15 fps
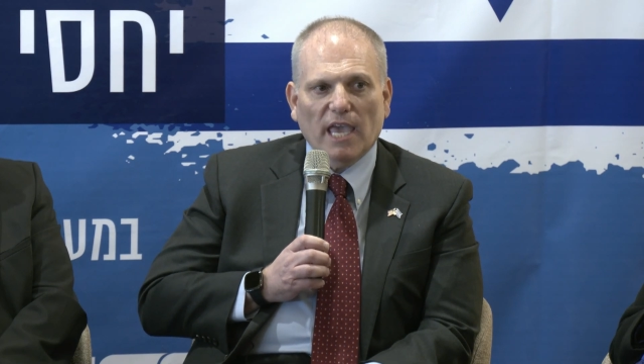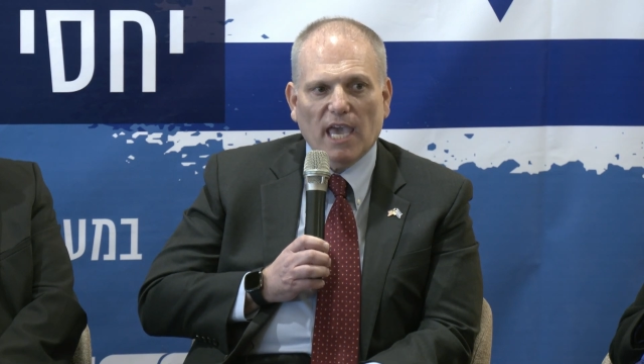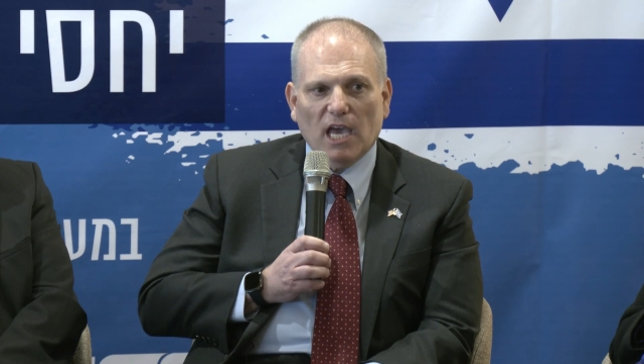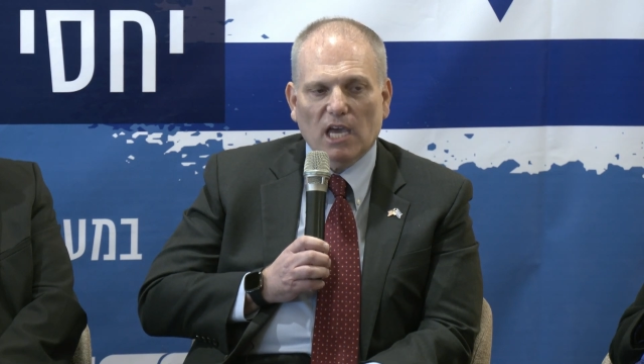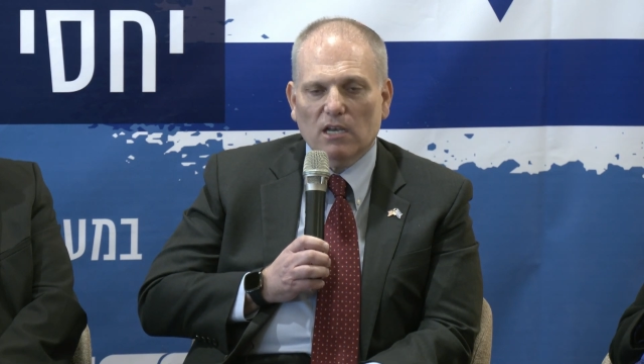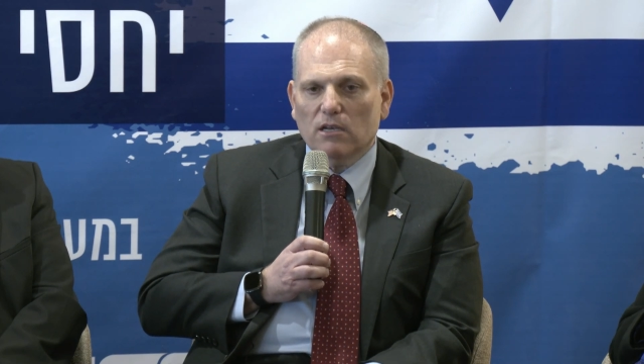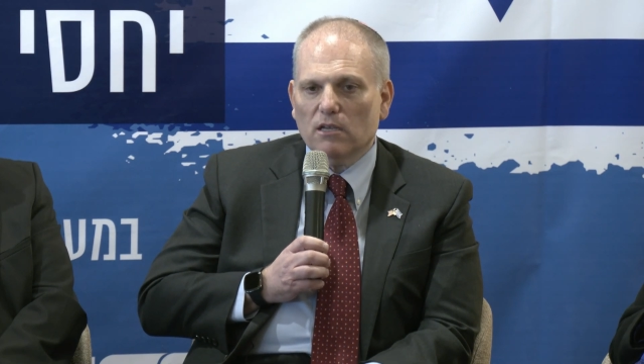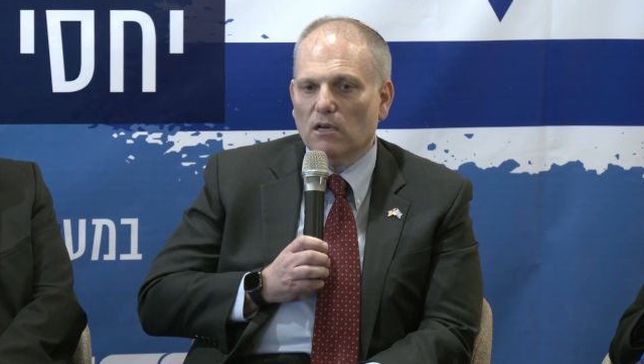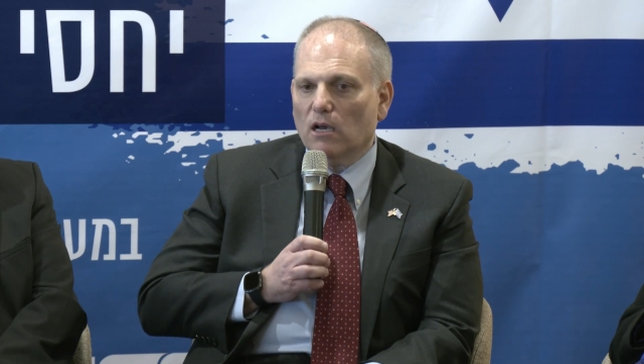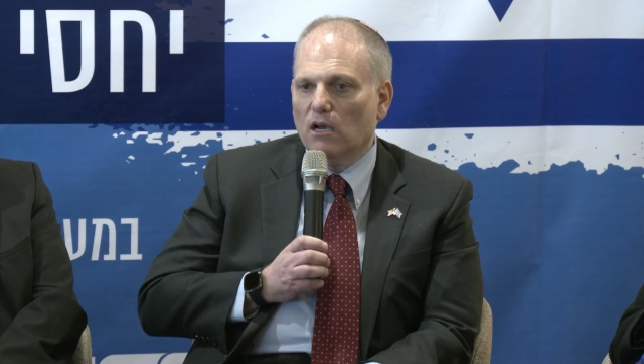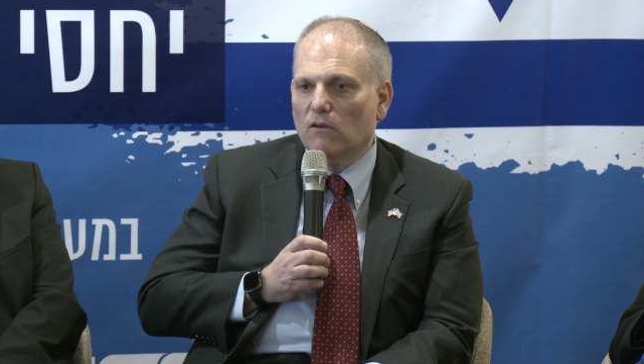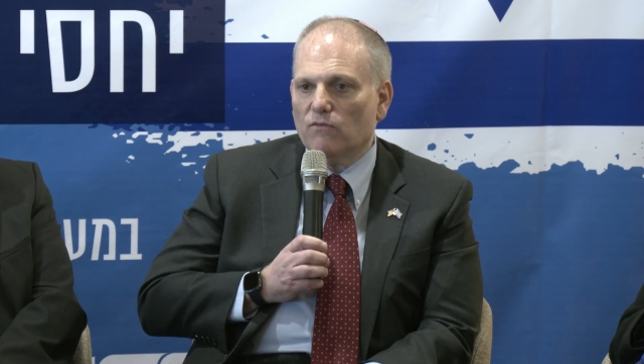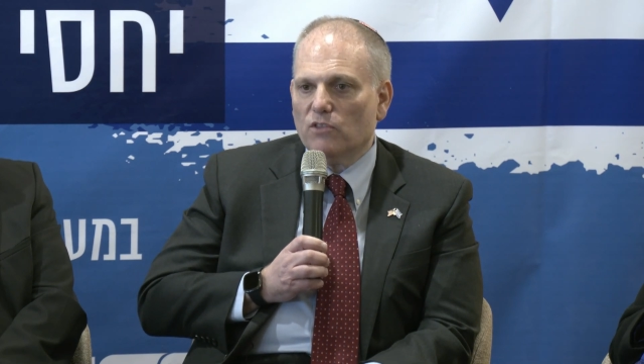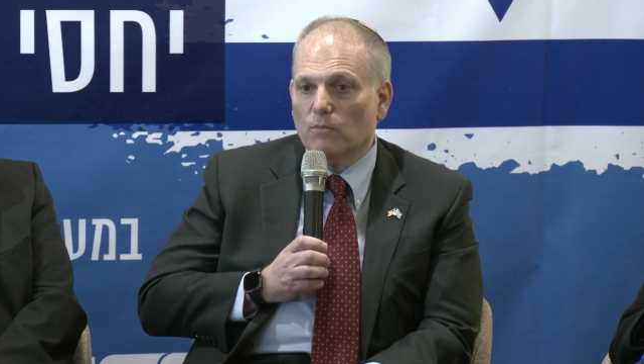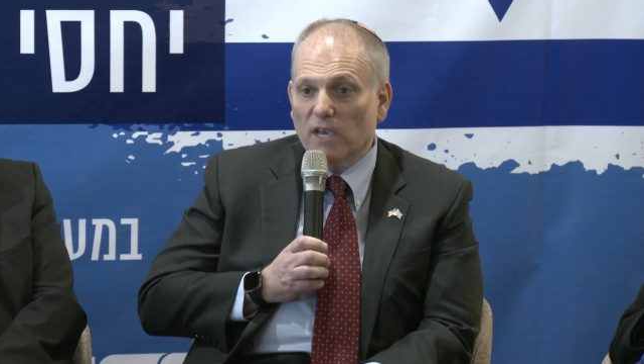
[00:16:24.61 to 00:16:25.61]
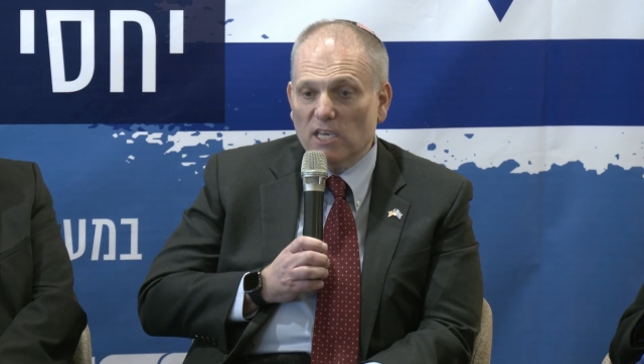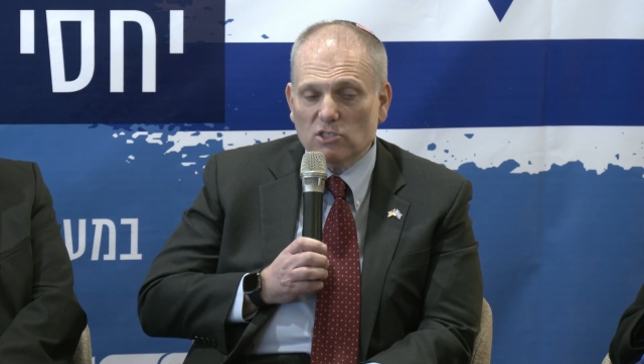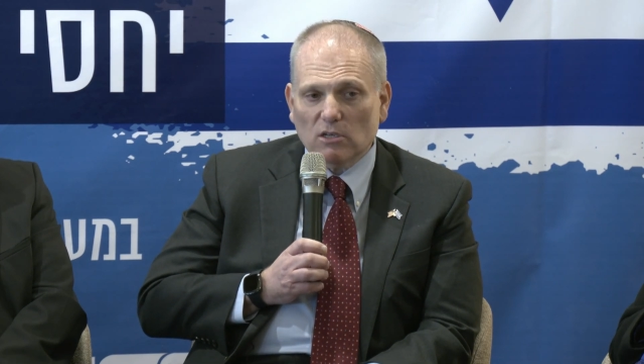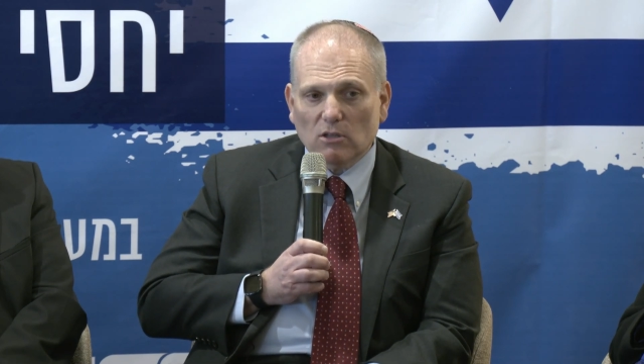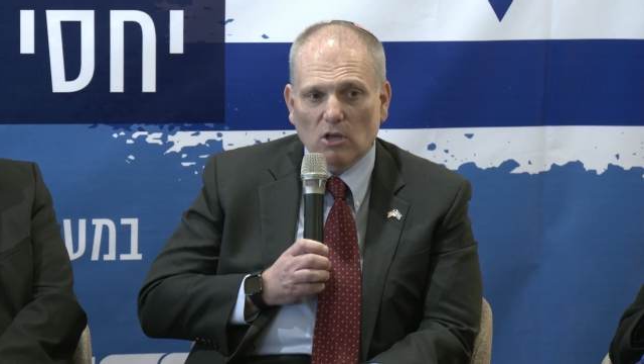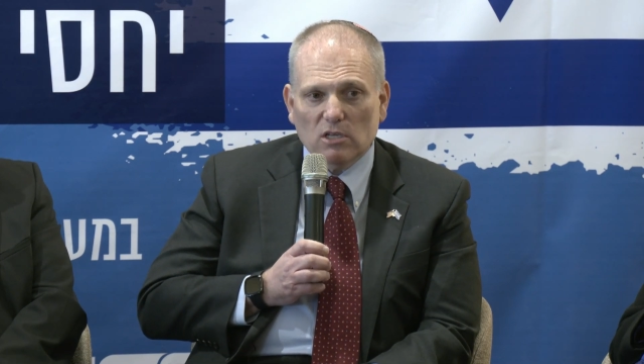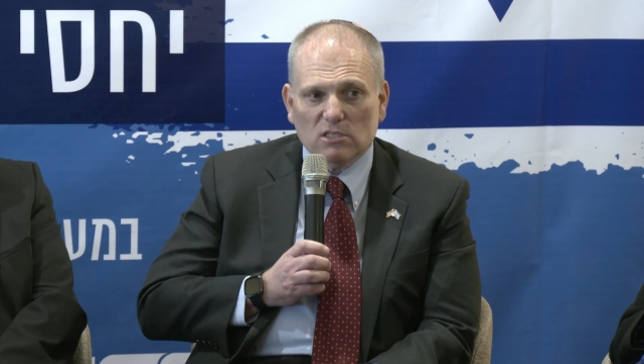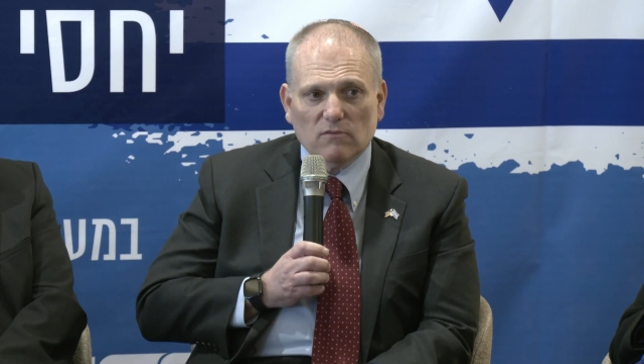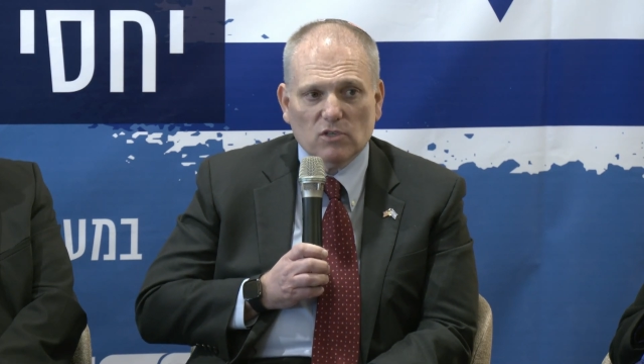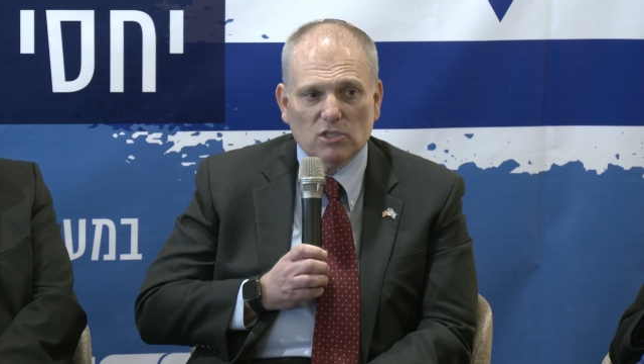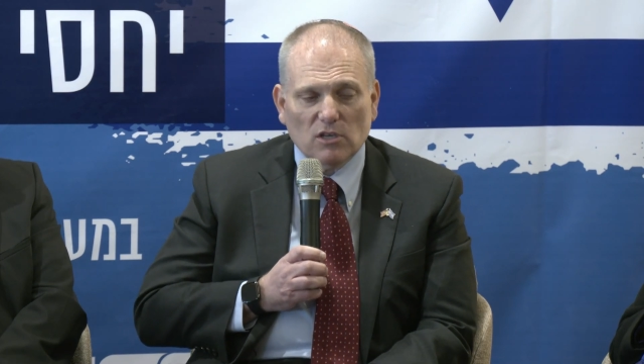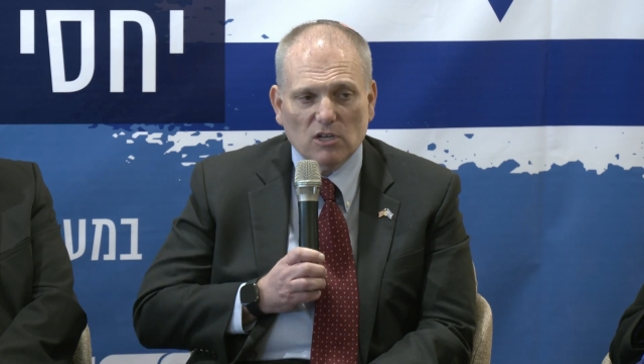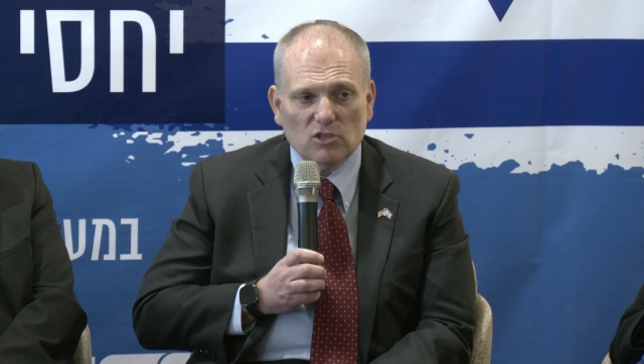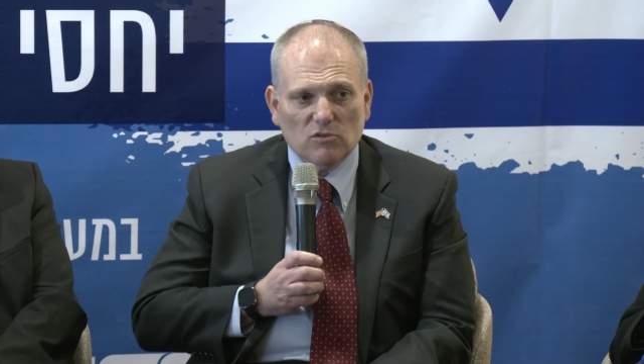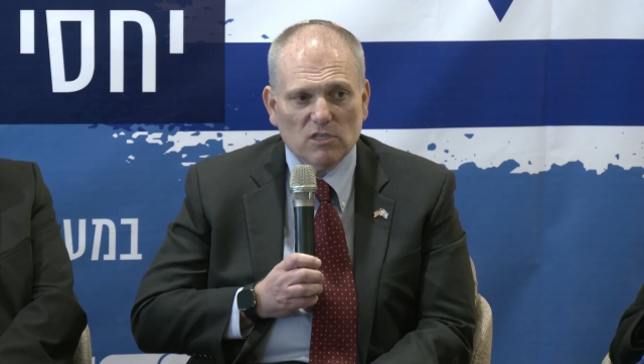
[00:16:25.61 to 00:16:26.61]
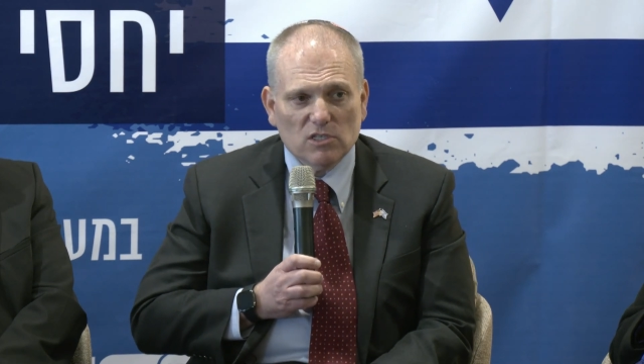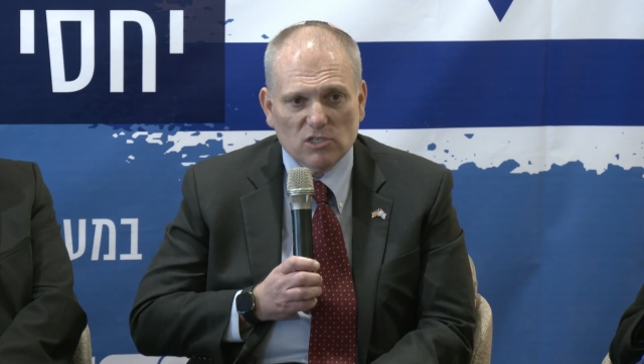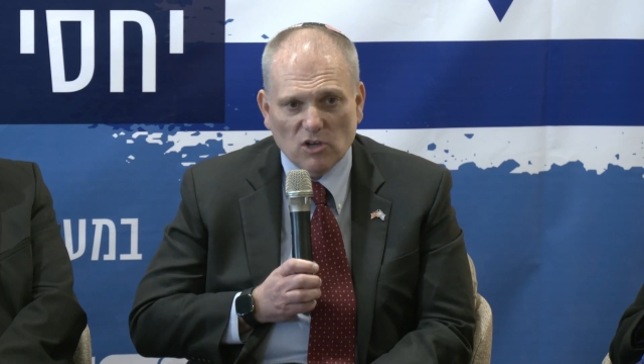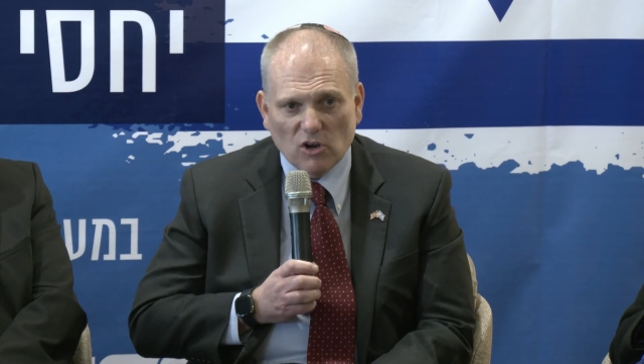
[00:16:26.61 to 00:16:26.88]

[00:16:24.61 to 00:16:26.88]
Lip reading: and of the basic laws of this country,